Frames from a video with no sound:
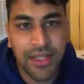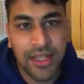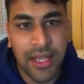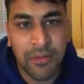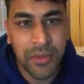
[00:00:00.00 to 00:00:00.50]

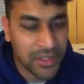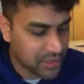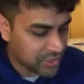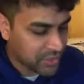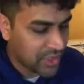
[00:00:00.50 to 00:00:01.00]

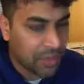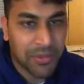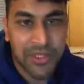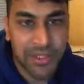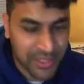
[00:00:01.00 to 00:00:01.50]
libraries to help
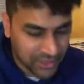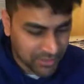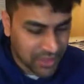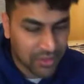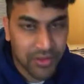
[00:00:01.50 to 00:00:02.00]
us write our
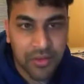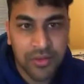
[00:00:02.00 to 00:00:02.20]
code.